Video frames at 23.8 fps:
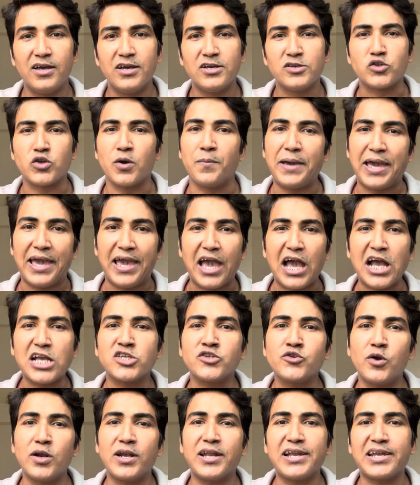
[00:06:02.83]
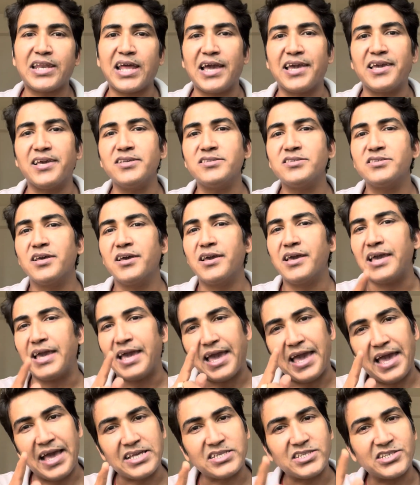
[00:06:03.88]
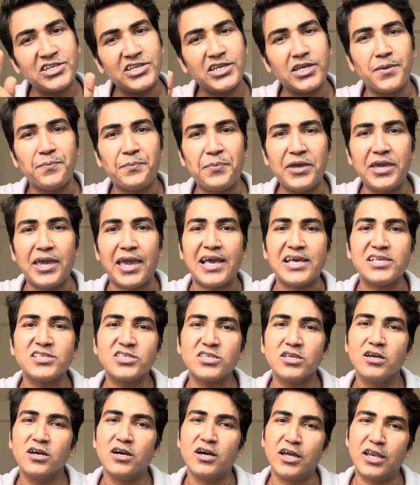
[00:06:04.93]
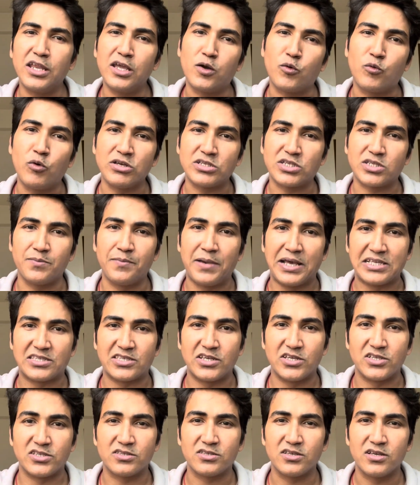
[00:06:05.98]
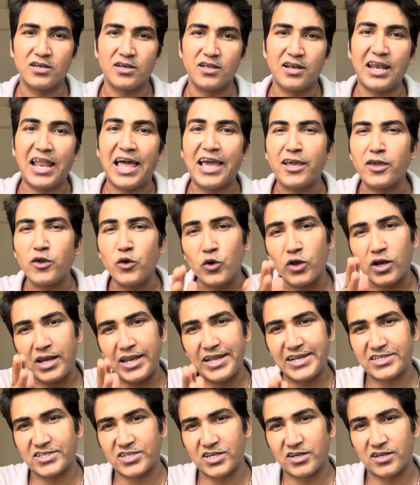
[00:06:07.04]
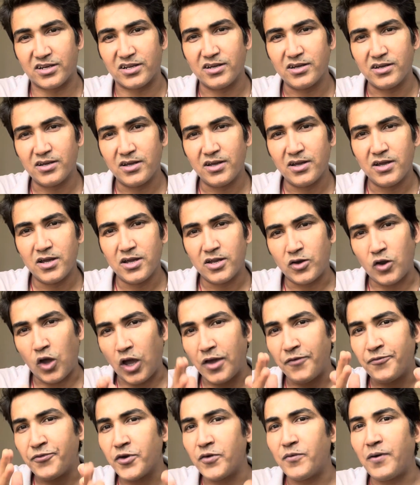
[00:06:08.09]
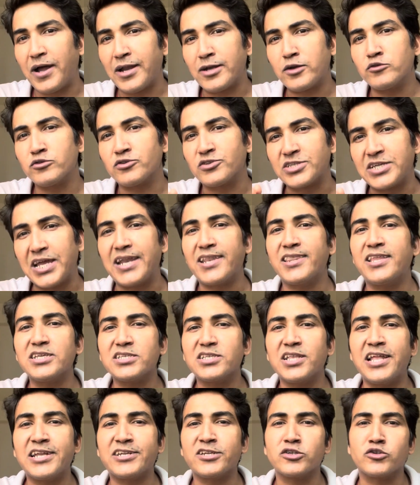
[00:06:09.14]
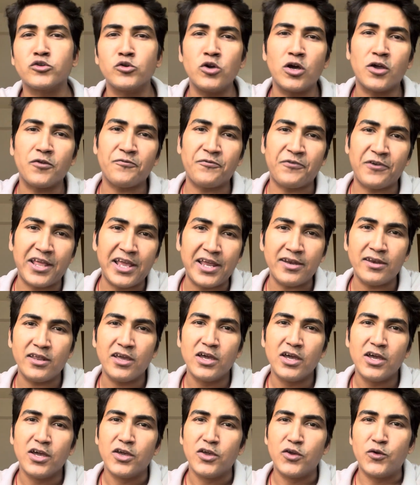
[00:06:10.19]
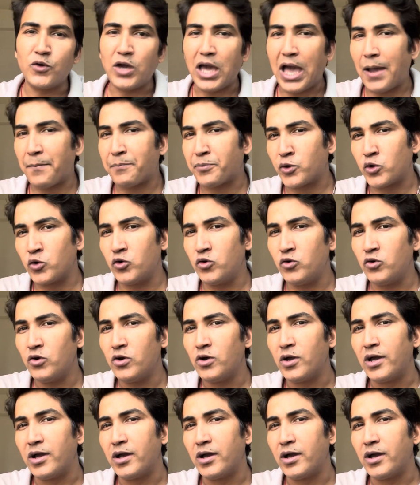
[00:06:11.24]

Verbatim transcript: So my actual data is HTTPS request message like your letter. Now if you want to send this letter to your friend, you have to